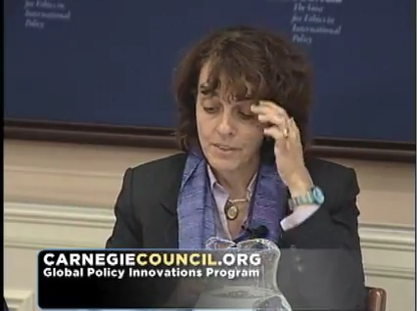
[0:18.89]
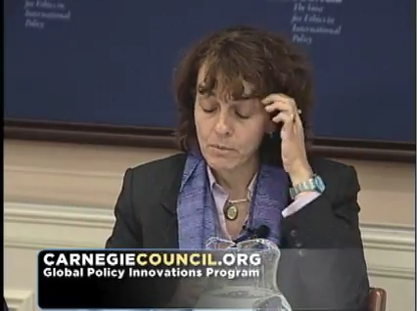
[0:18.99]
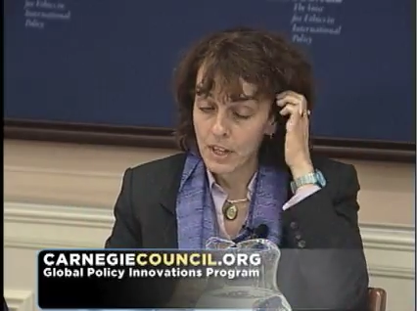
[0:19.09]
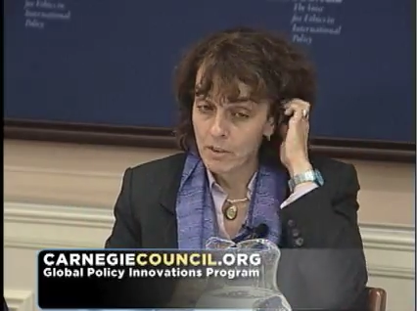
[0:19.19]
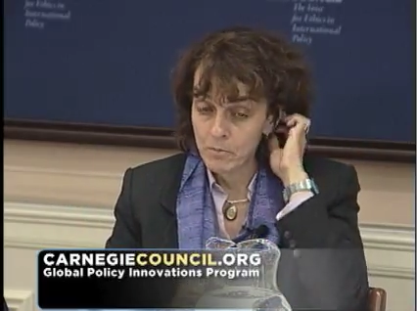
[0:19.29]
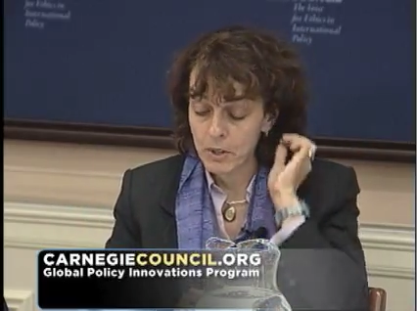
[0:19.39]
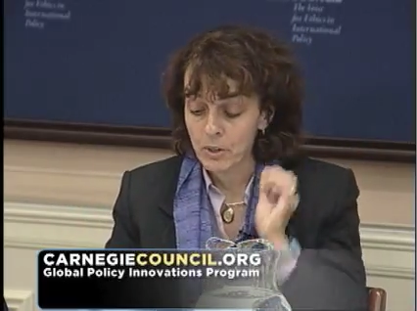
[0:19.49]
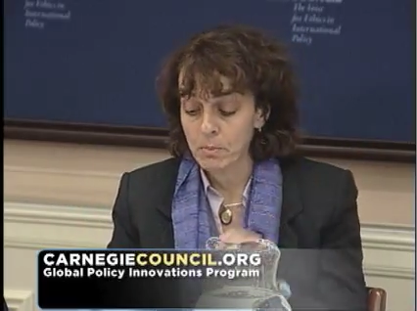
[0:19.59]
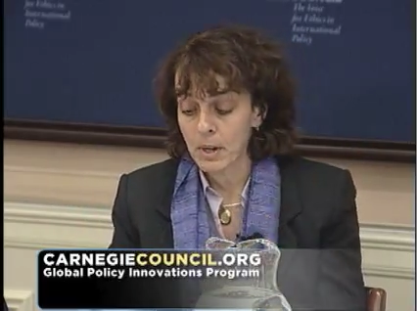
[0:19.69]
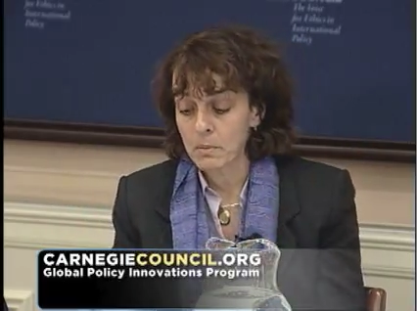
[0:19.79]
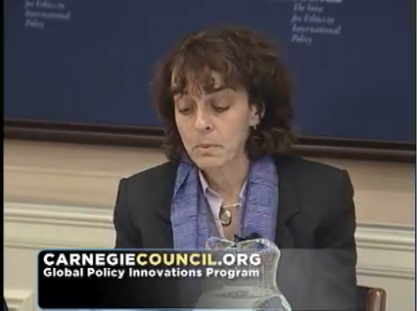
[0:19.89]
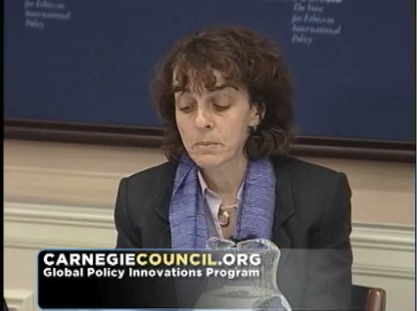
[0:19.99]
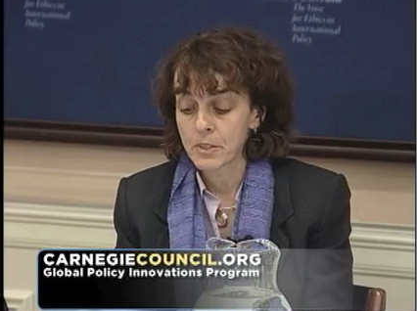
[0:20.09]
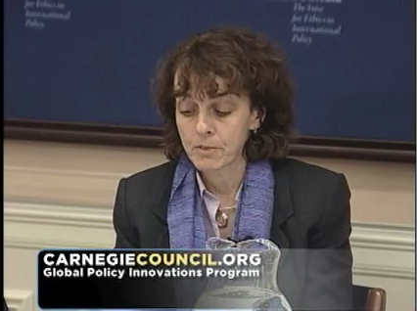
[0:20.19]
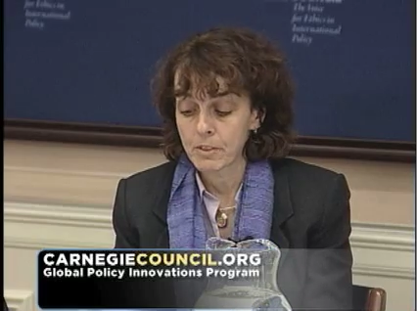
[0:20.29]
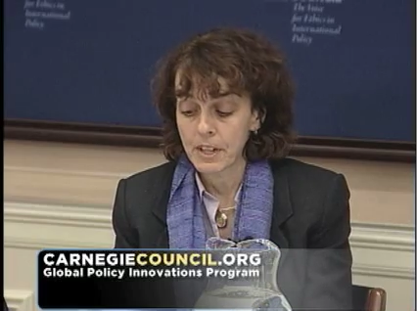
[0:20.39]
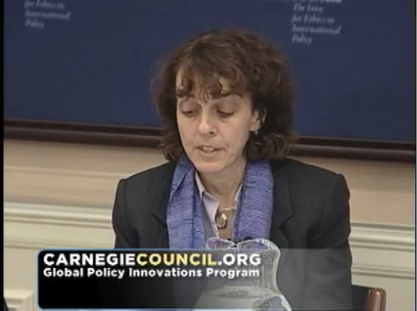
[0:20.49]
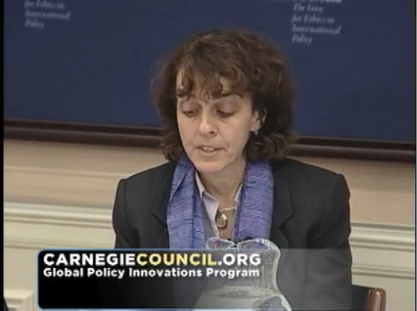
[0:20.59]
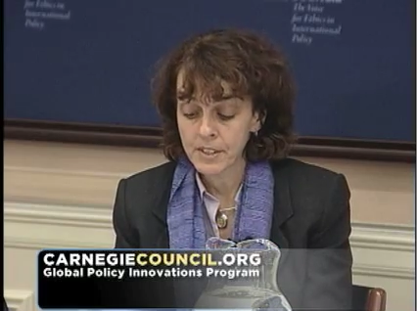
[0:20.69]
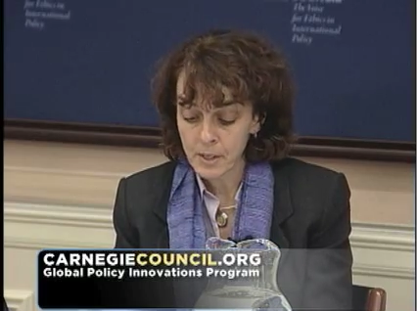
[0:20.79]
and we have bigger problems to
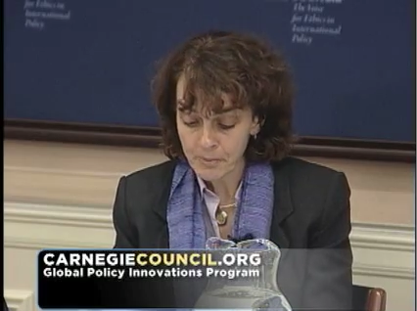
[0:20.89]
face.